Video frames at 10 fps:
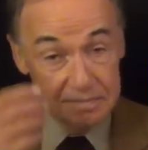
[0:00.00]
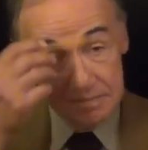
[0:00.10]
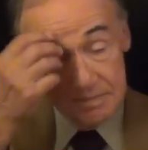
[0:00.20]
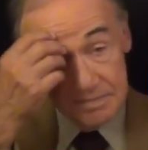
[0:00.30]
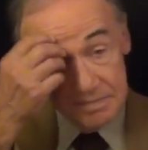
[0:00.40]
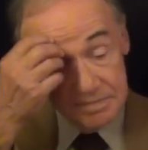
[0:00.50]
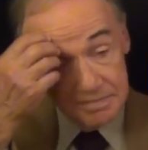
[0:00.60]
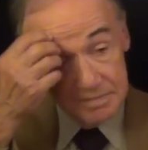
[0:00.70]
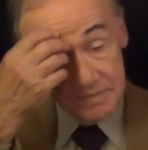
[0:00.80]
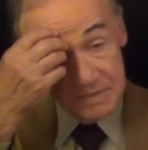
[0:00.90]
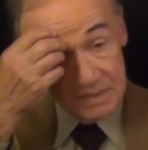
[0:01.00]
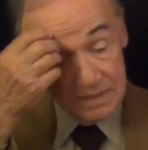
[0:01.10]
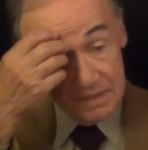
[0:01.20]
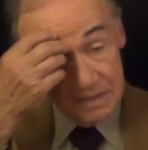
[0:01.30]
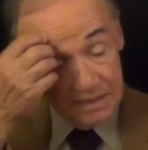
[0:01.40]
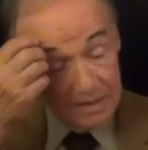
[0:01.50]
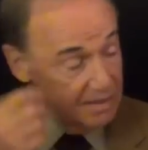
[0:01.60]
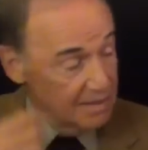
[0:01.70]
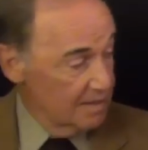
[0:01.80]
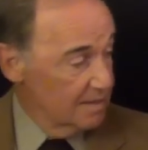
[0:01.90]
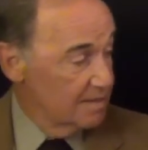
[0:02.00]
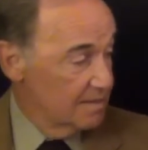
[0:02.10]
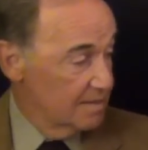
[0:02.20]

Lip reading: The person shown says nothing.